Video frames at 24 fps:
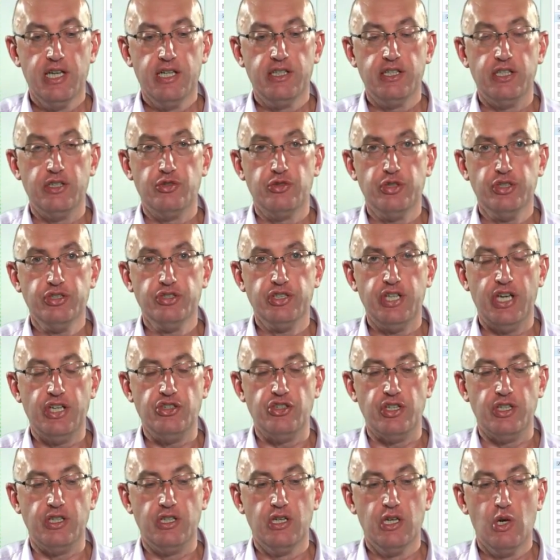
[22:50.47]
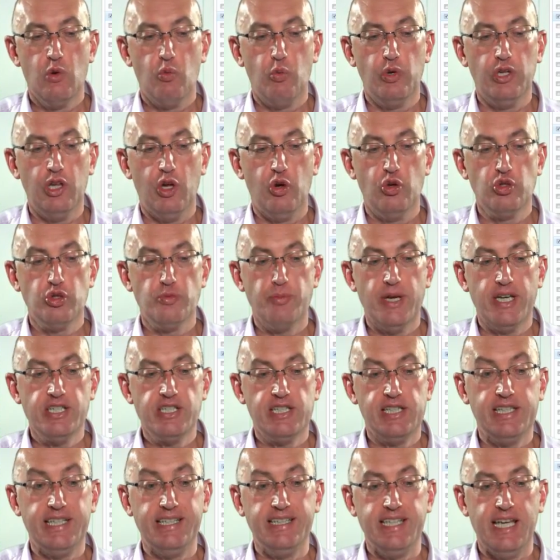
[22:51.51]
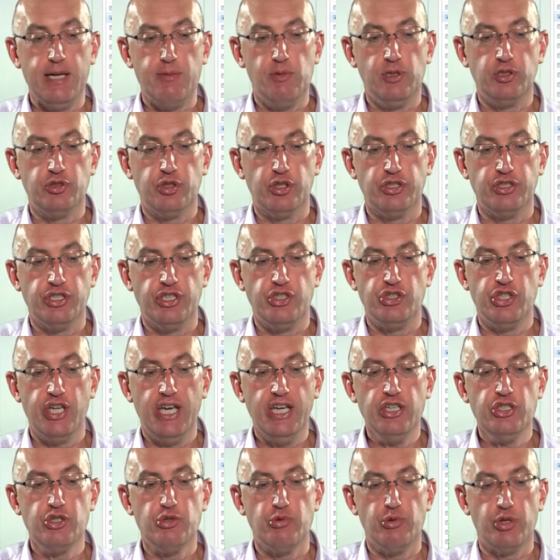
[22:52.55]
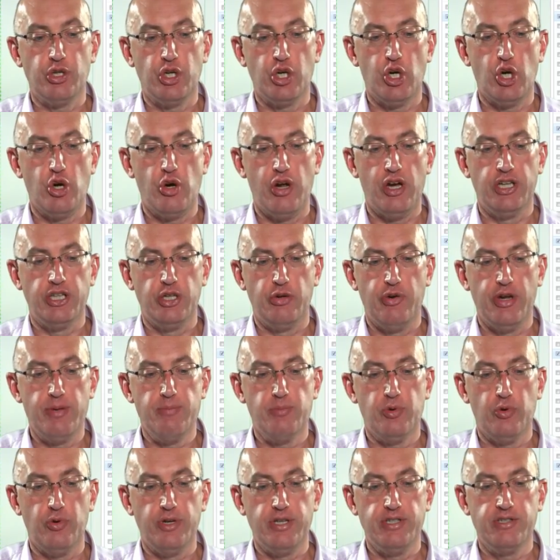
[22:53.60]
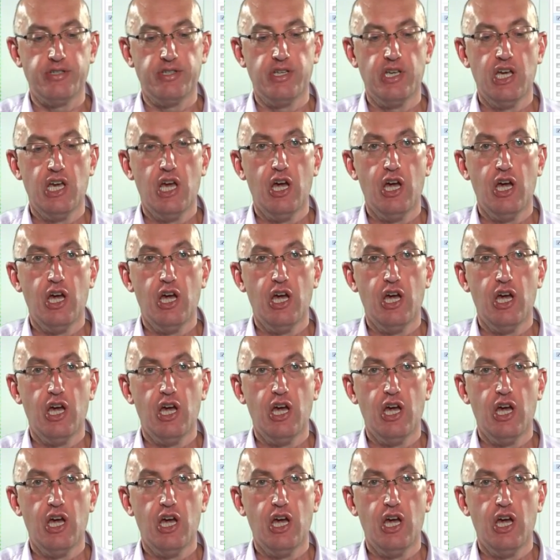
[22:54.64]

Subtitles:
the Trust Engine will automatically enable trusted change to occur on our endpoints,